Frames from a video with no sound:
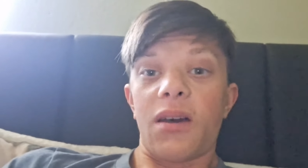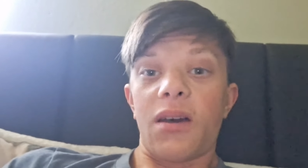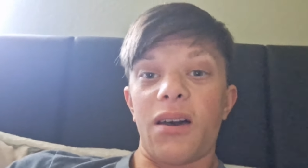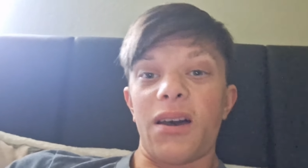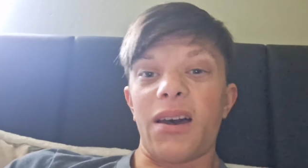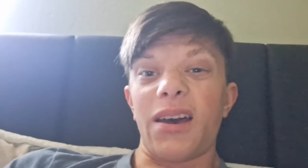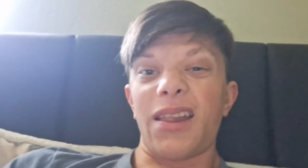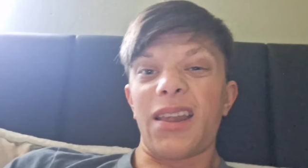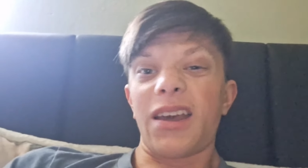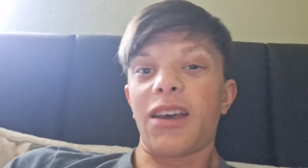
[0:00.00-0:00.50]

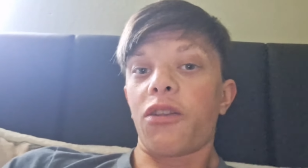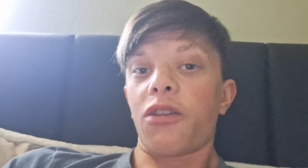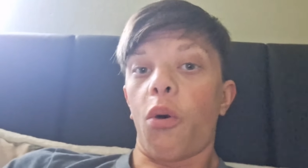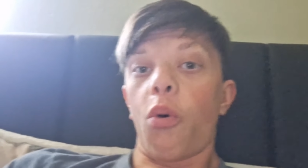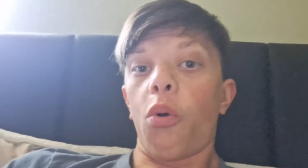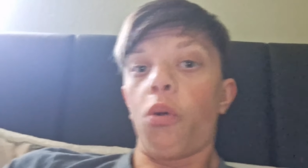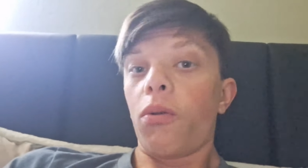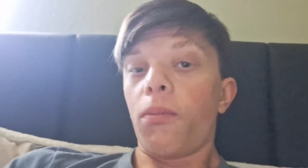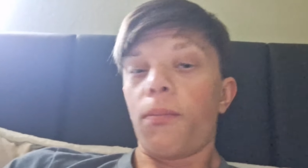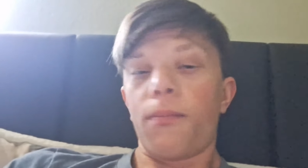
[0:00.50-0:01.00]
Uh, I think the
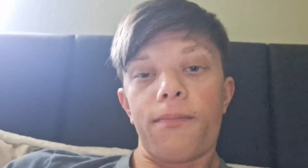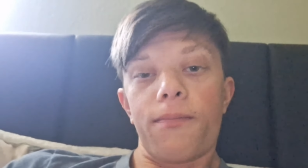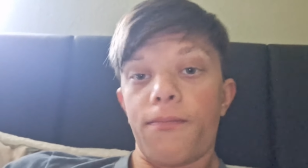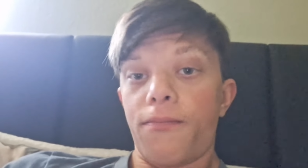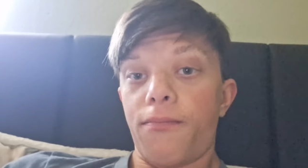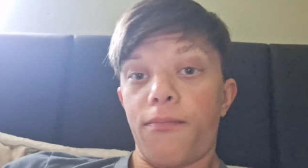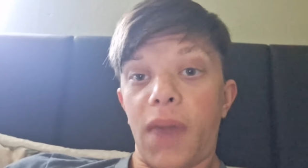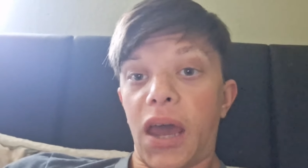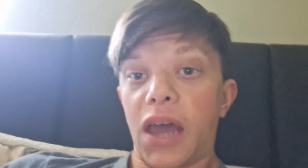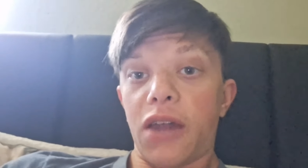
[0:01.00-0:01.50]
whole
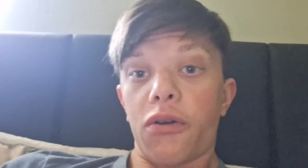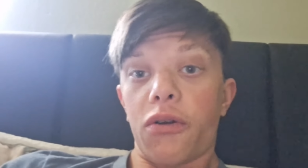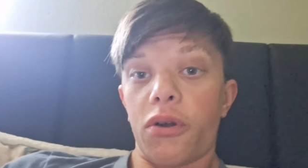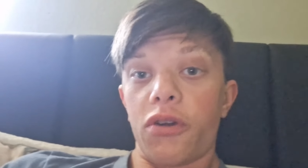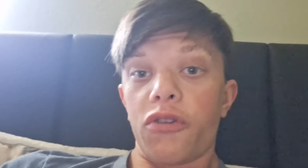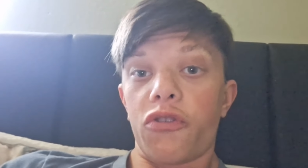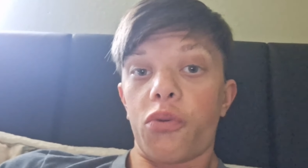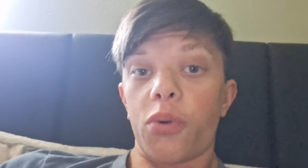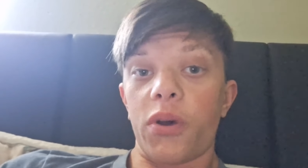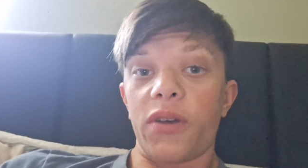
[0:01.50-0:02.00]

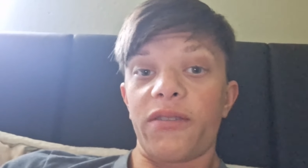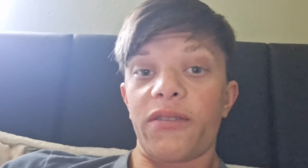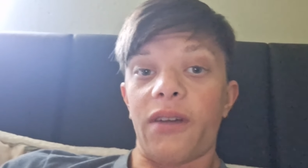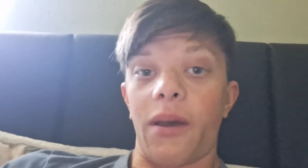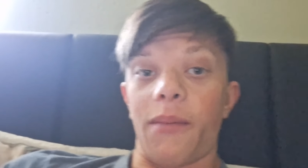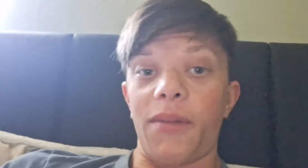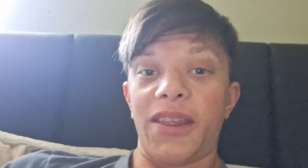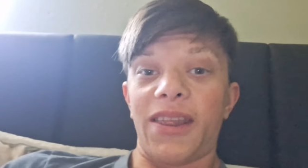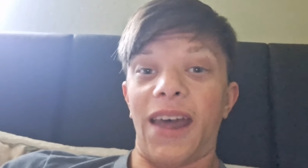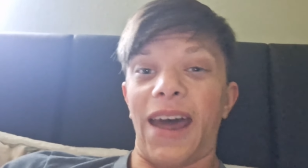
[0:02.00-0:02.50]
Mandarin twist.
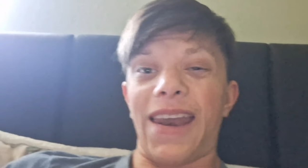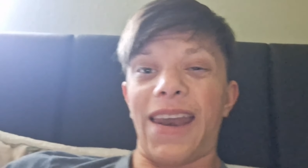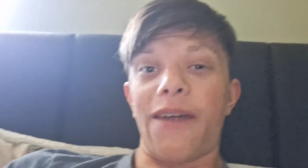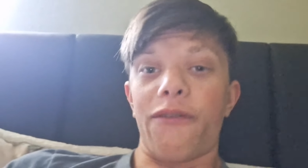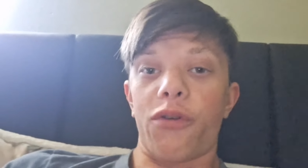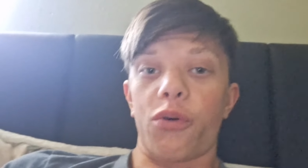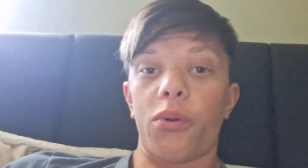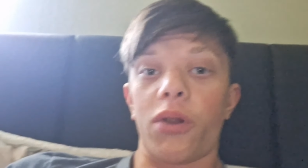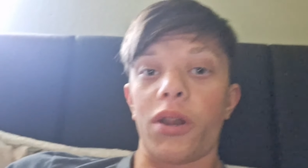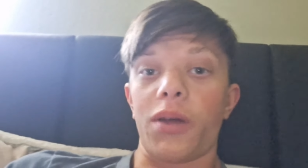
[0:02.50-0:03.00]
I mean, that
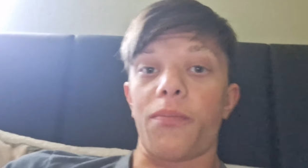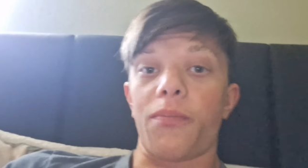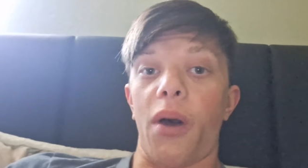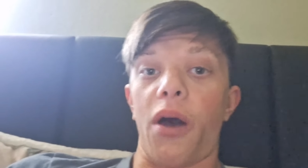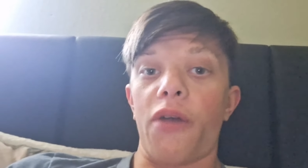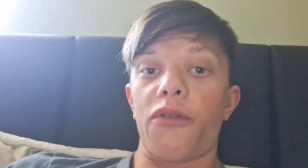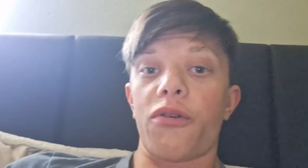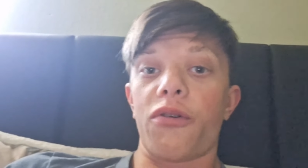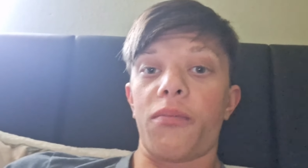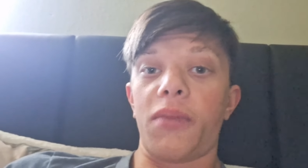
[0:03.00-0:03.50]
never really
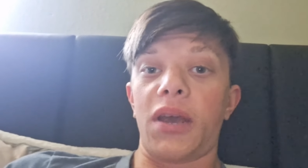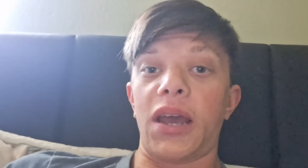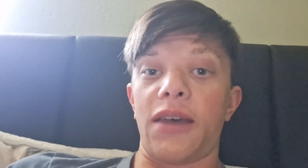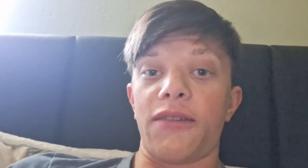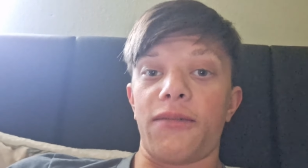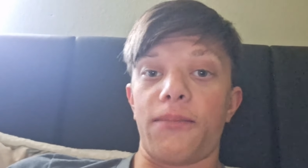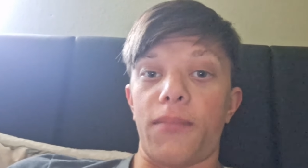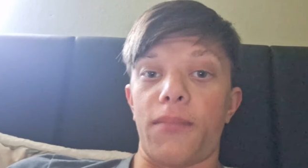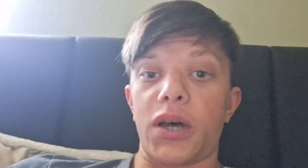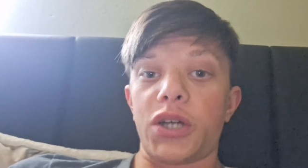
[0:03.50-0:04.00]
bothered me
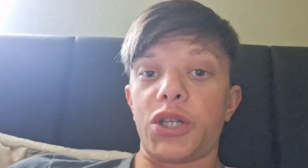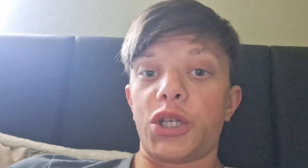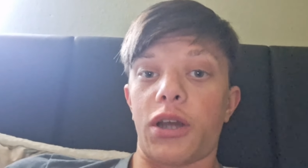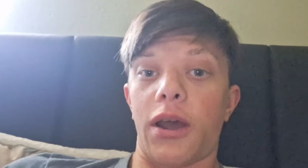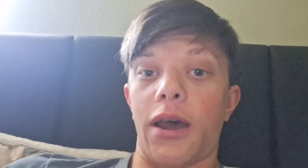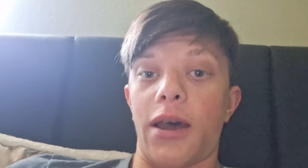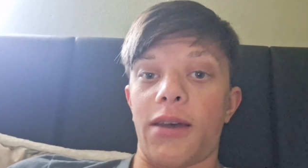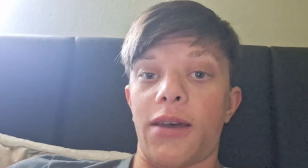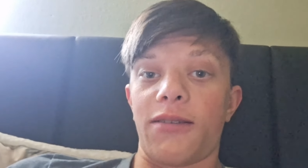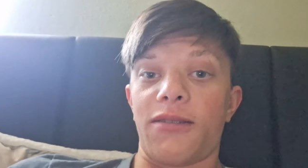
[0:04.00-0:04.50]
as much
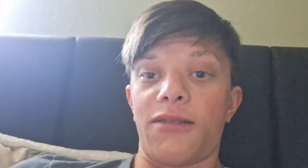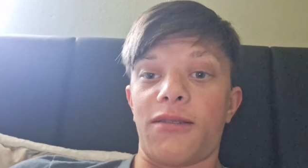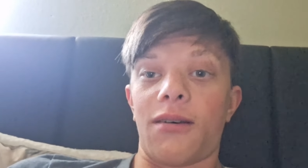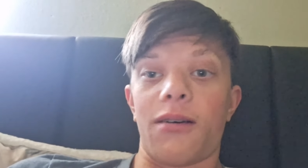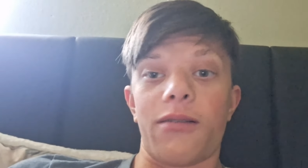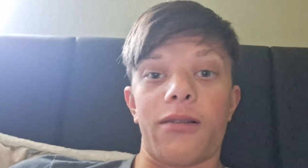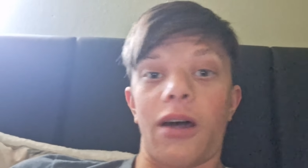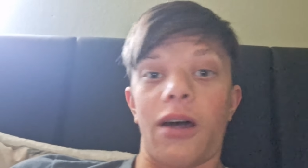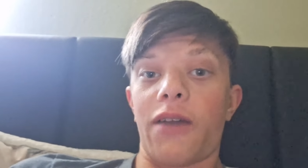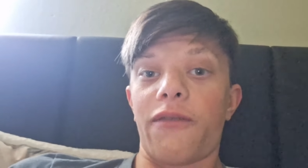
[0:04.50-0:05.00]
as
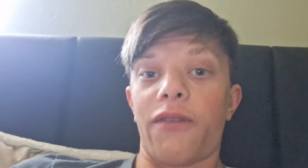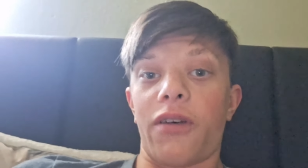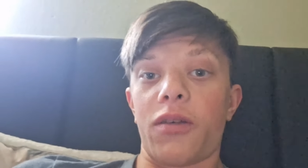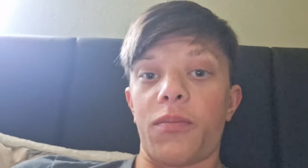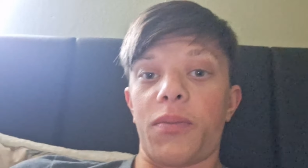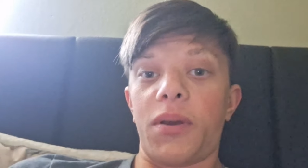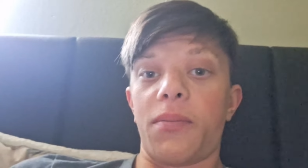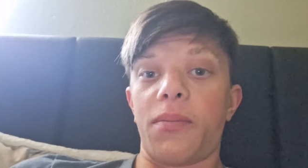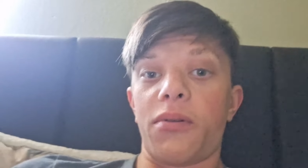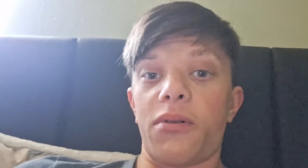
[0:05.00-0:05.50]
a lot of
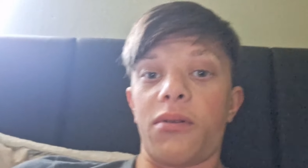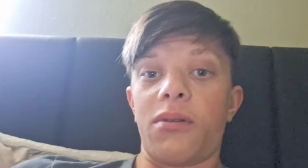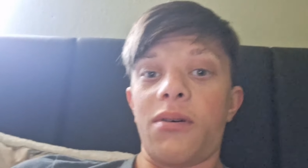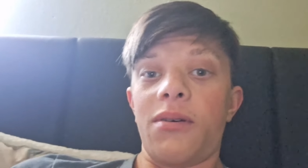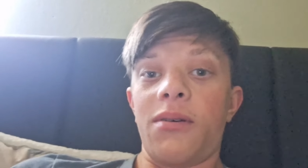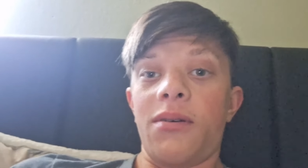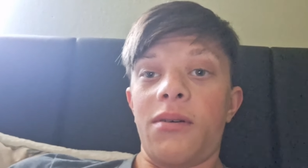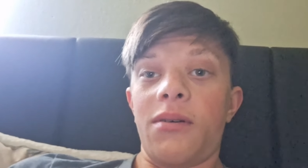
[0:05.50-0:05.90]
other people.